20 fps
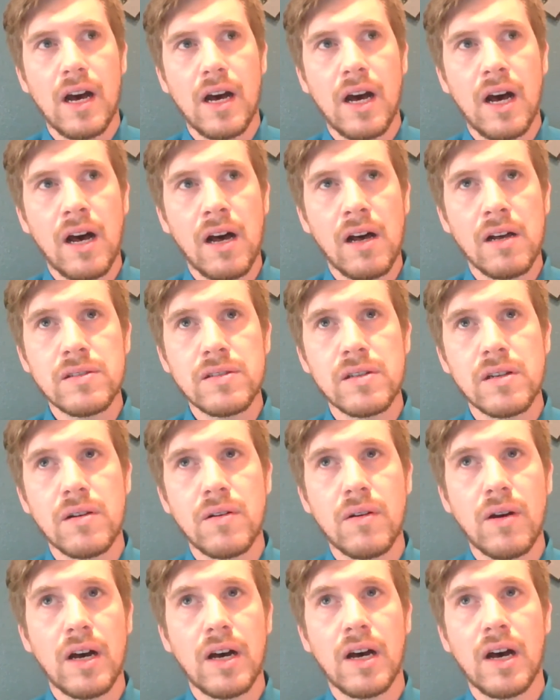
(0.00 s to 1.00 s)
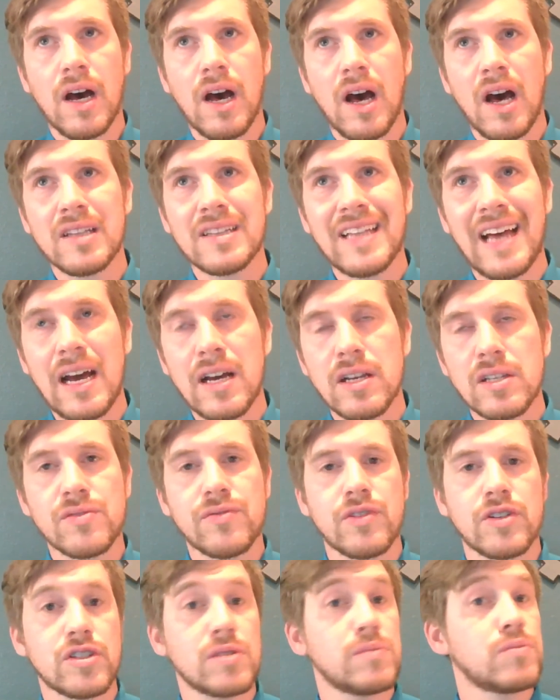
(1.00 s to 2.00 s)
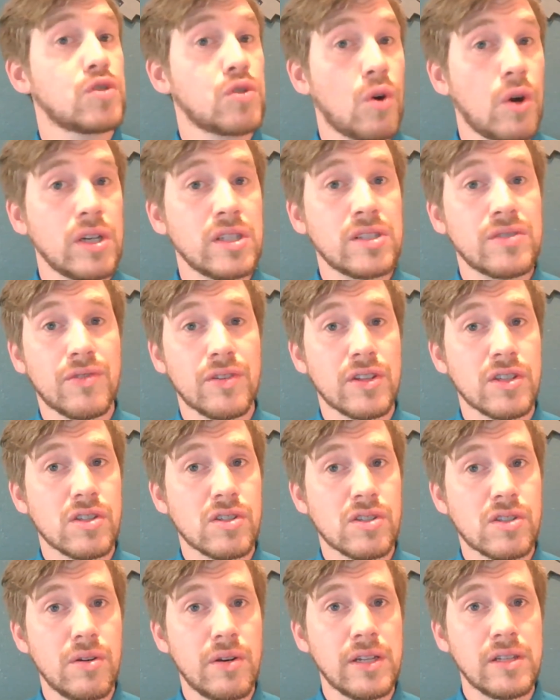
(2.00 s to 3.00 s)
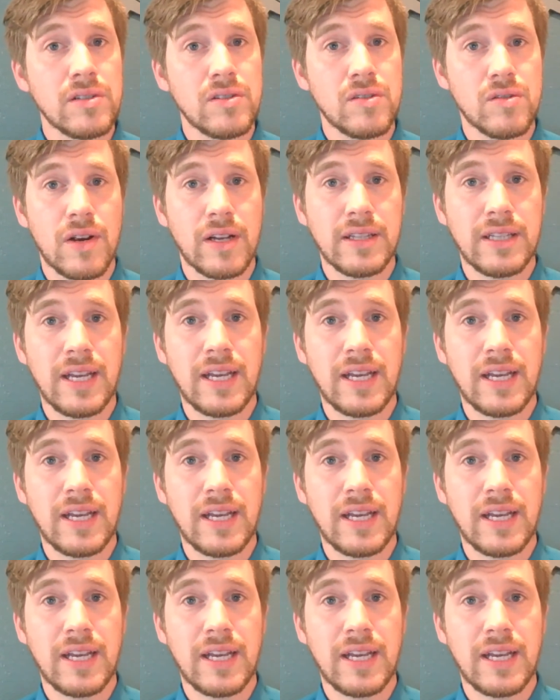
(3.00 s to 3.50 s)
also allows for some choice for the students, right?